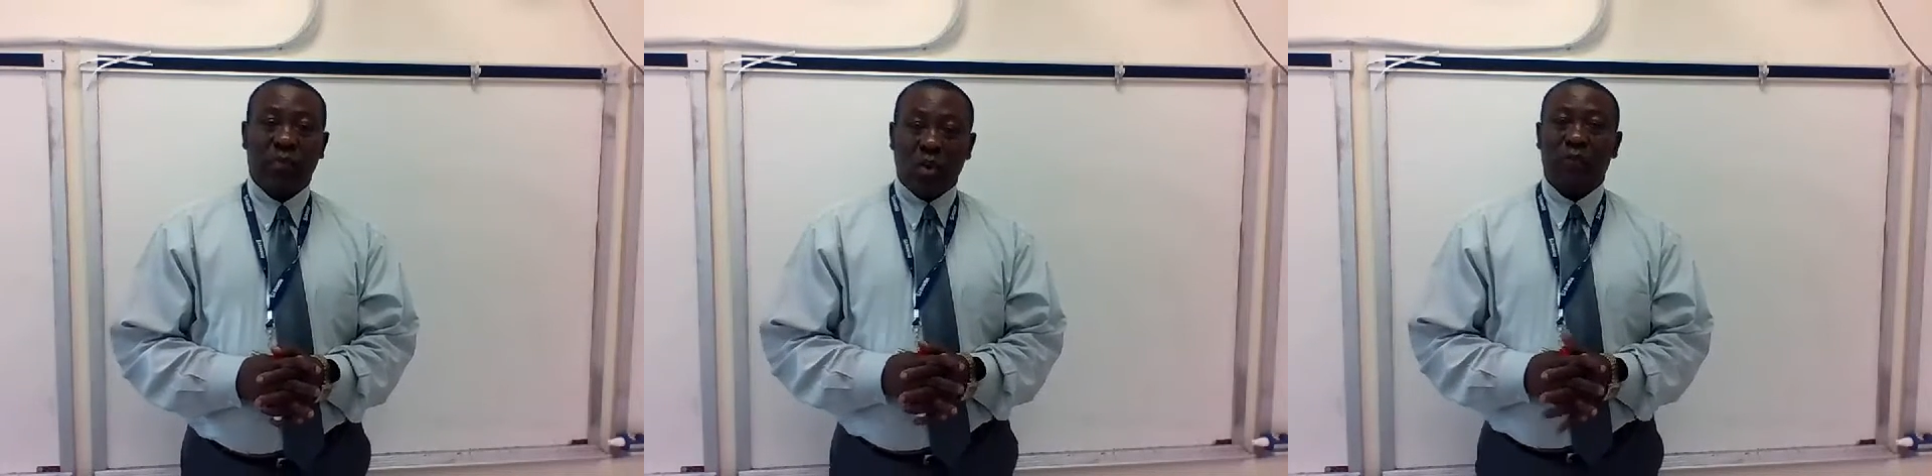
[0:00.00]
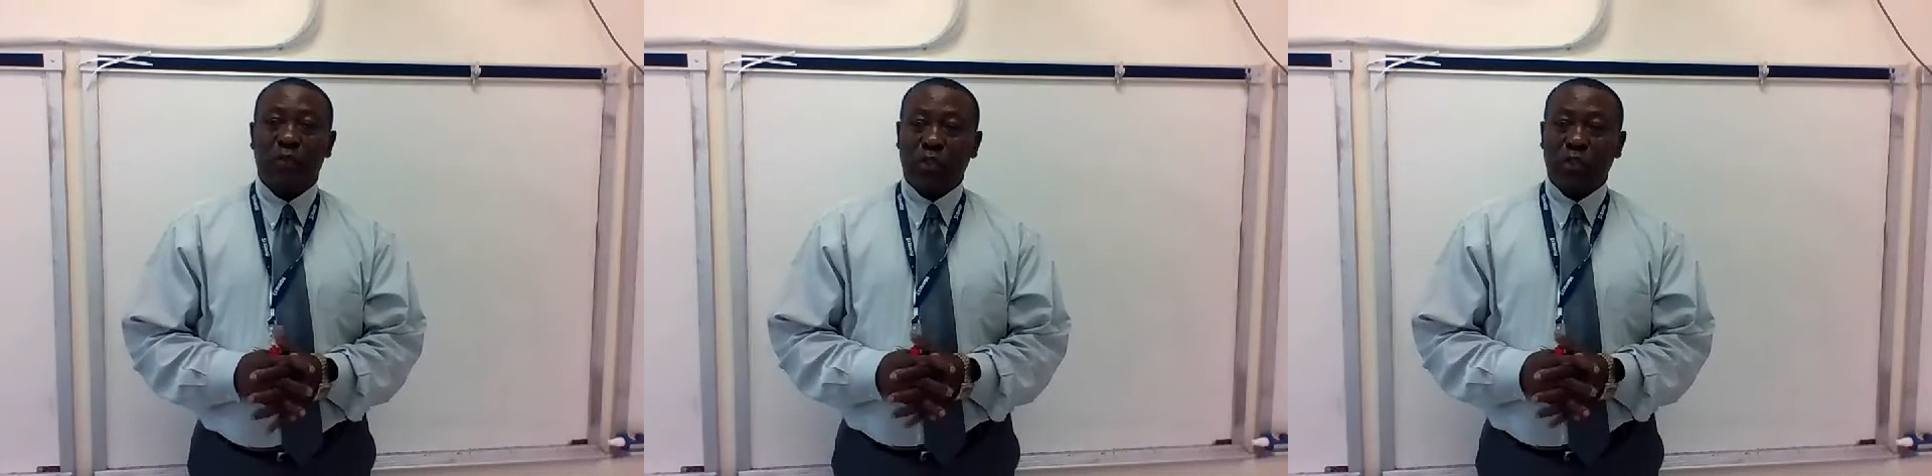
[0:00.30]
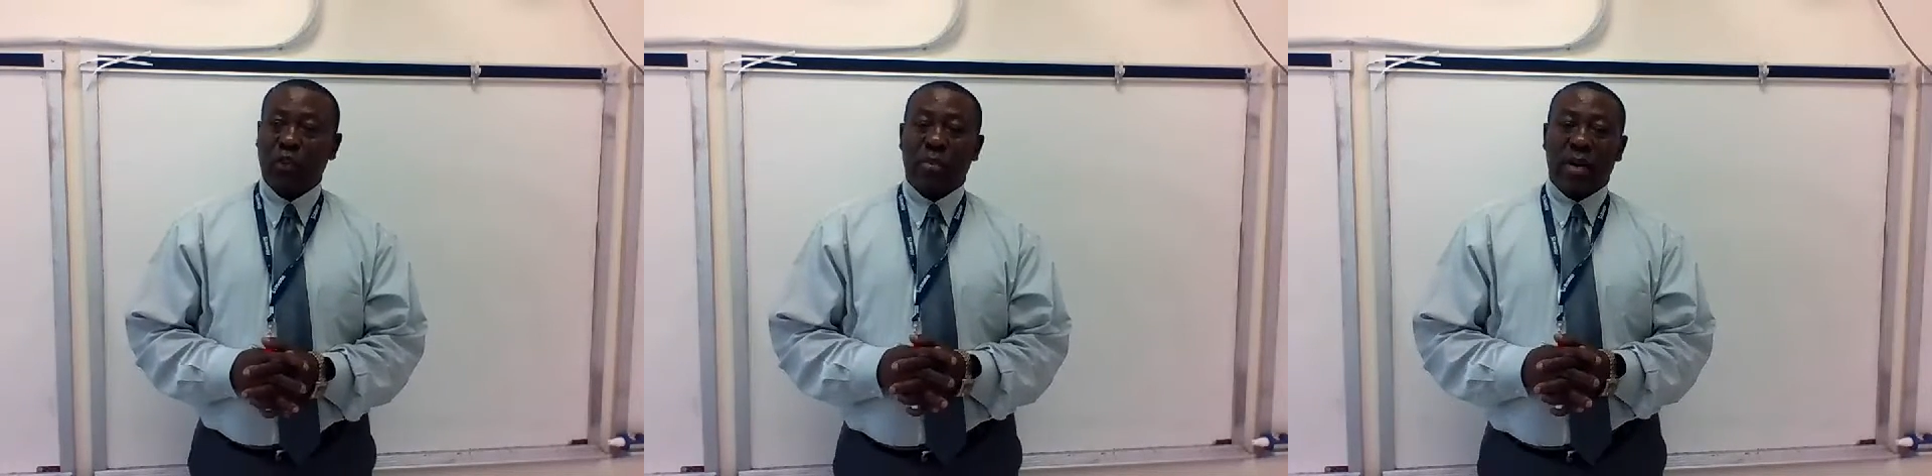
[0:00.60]
all of you should
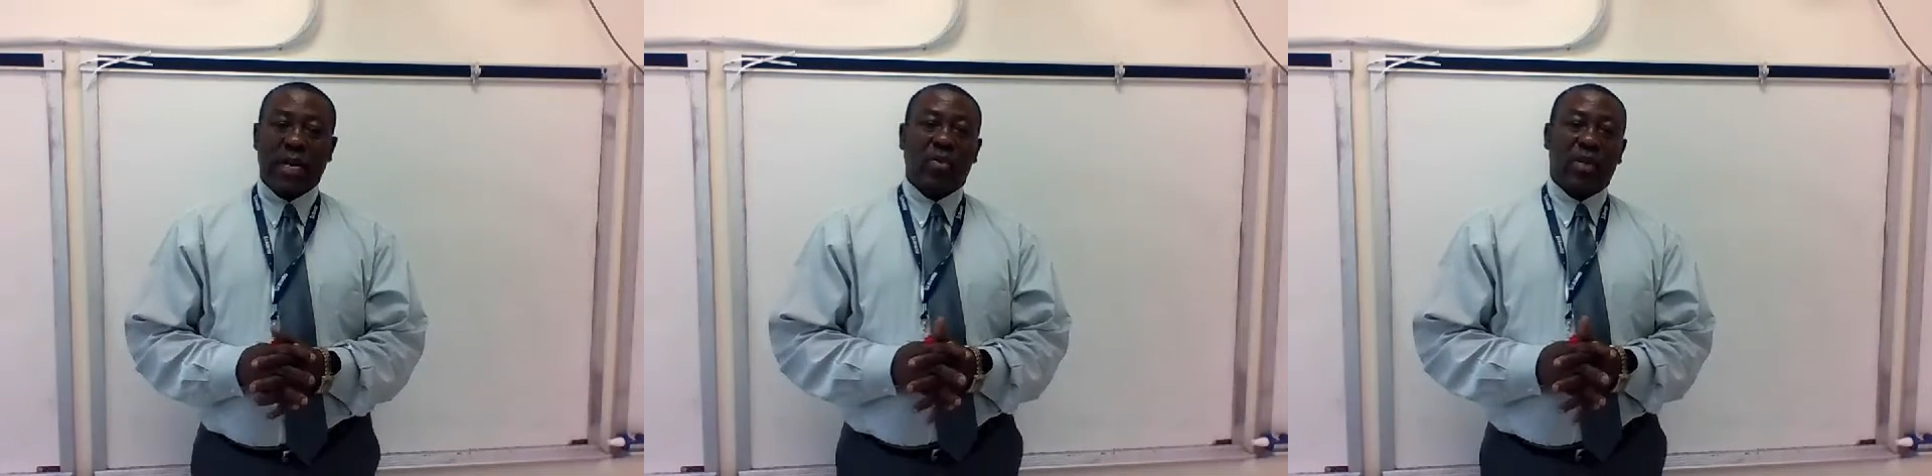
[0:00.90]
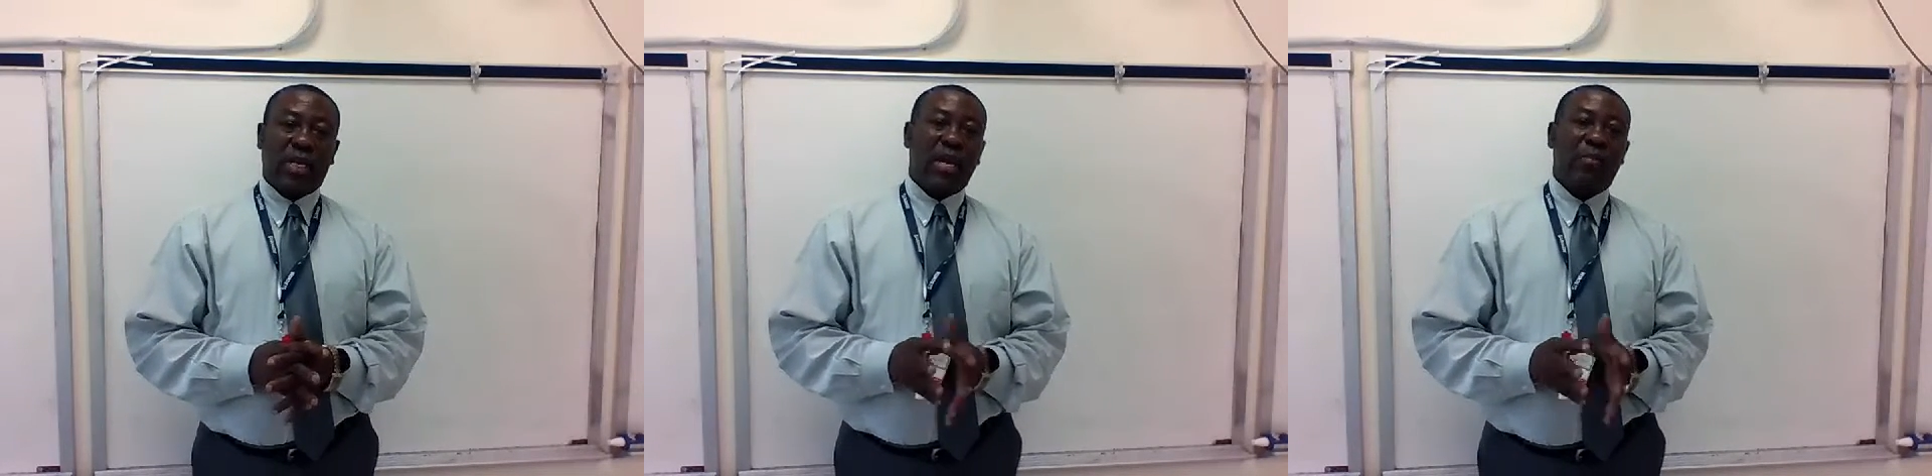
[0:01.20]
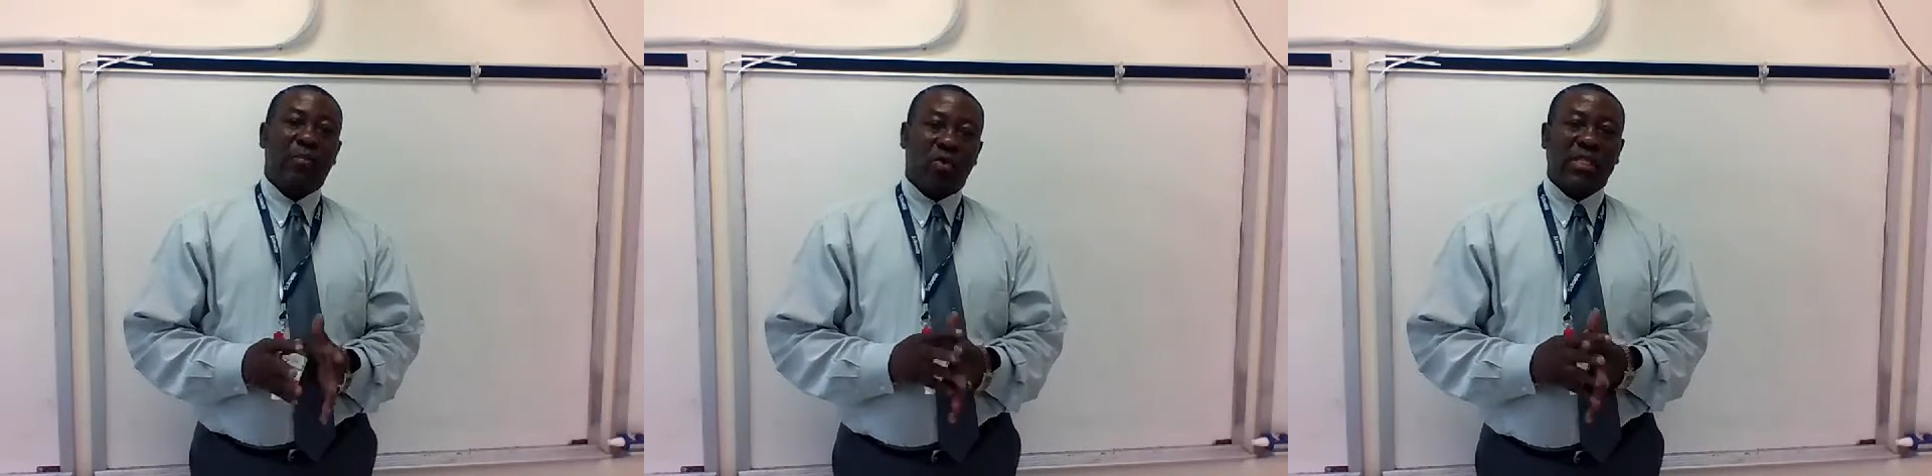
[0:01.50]
know by now that I'm
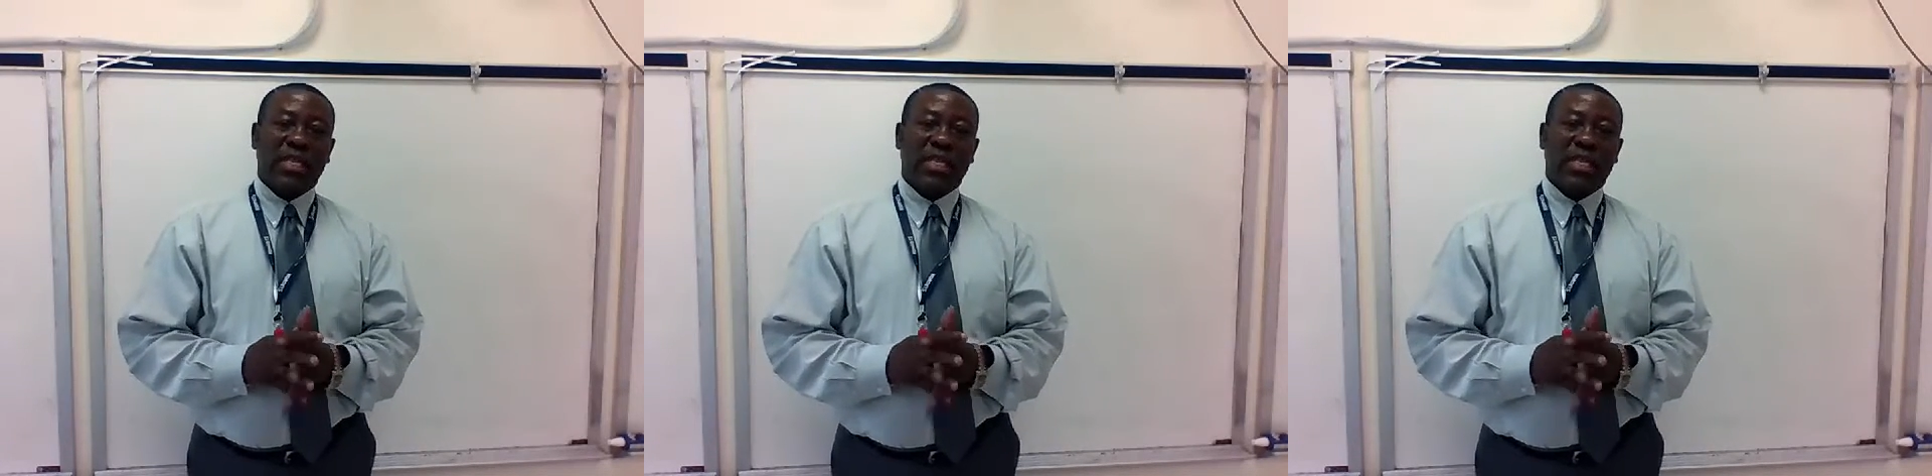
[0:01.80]
always